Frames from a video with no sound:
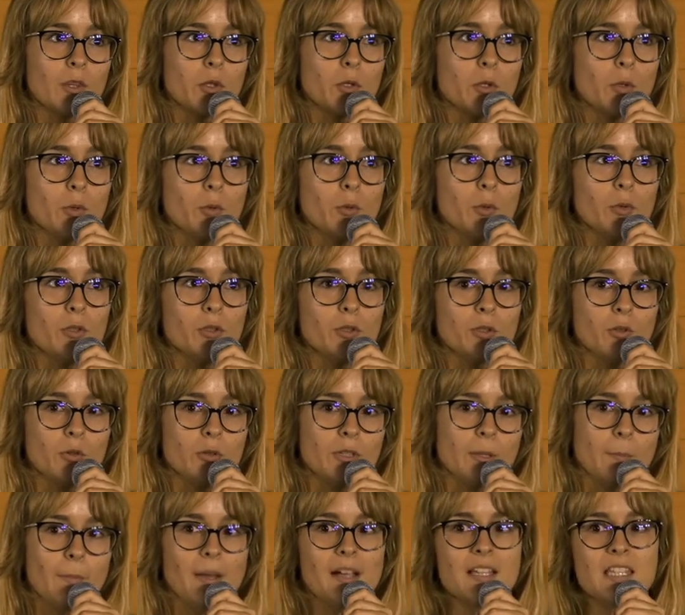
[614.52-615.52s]
to
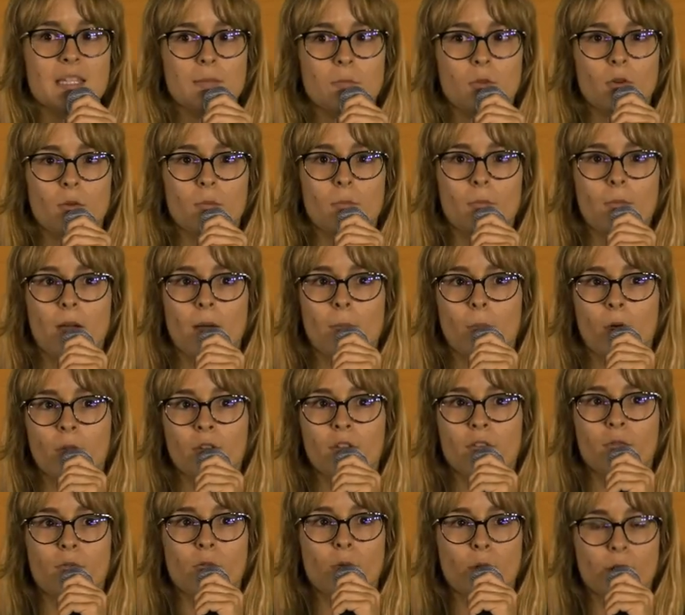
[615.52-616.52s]
the maximum
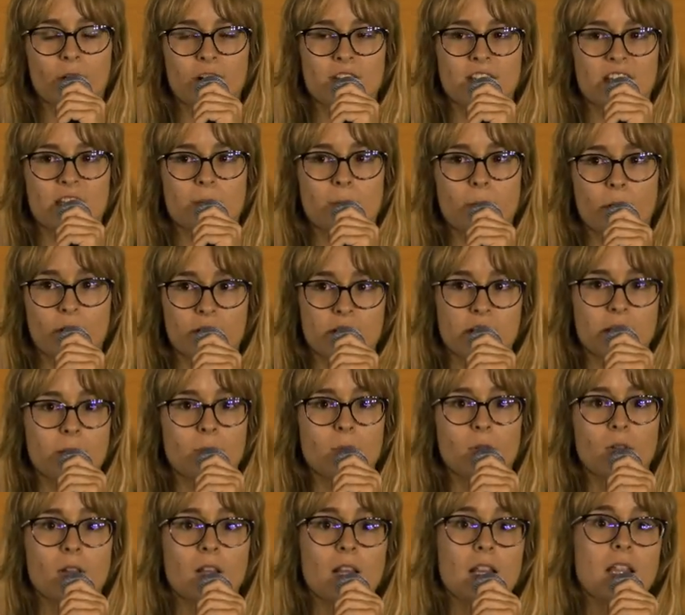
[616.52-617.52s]
amount of workers as
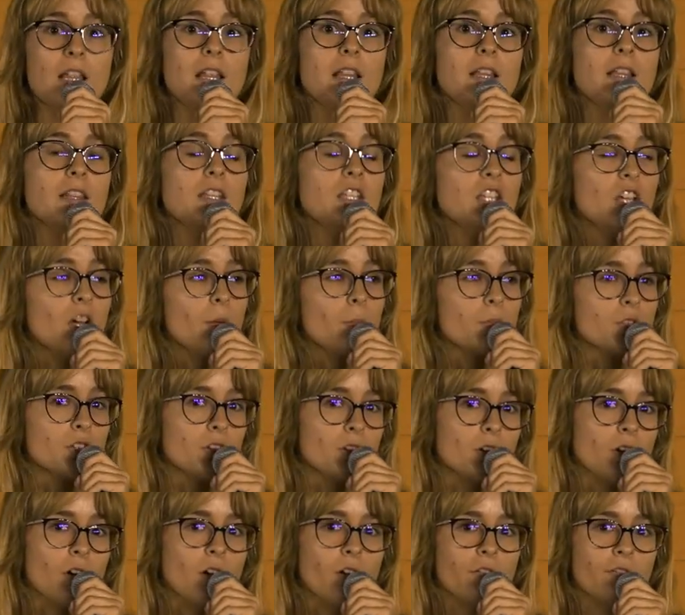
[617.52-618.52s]
possible the
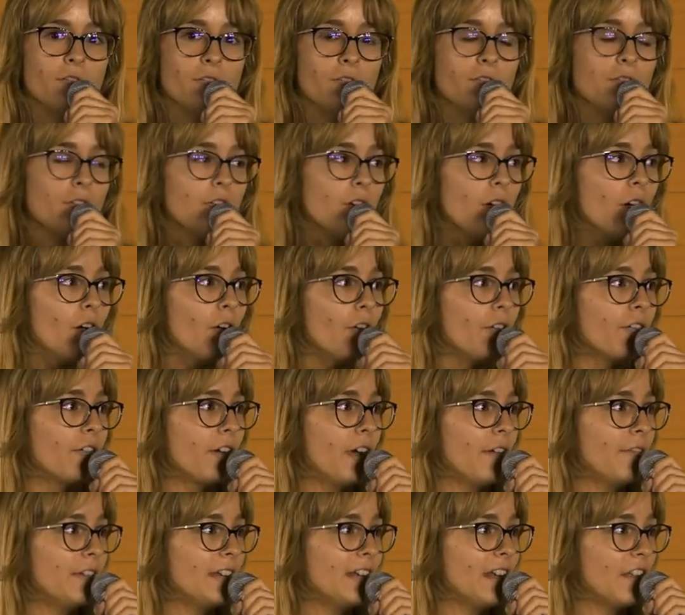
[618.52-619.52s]
option of
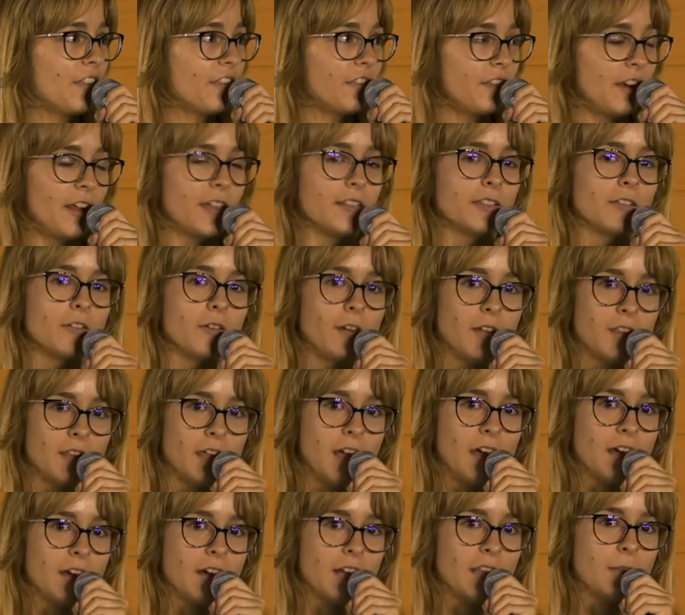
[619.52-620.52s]
having a threat,
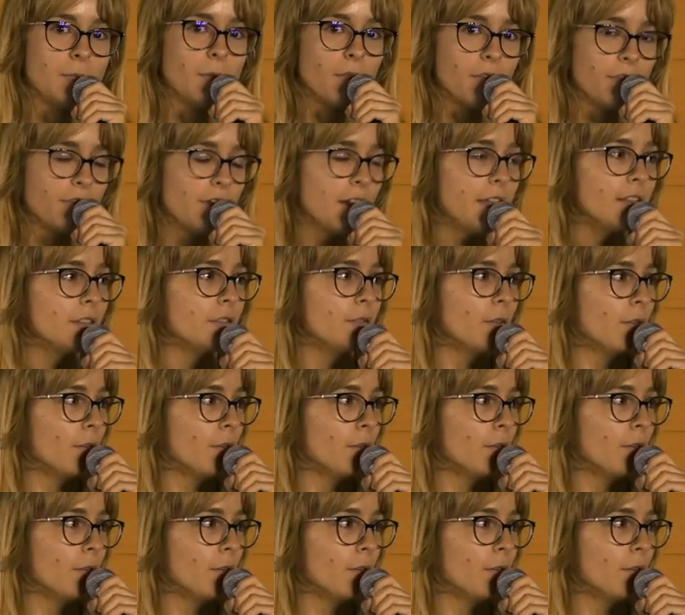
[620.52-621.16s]
a credible threat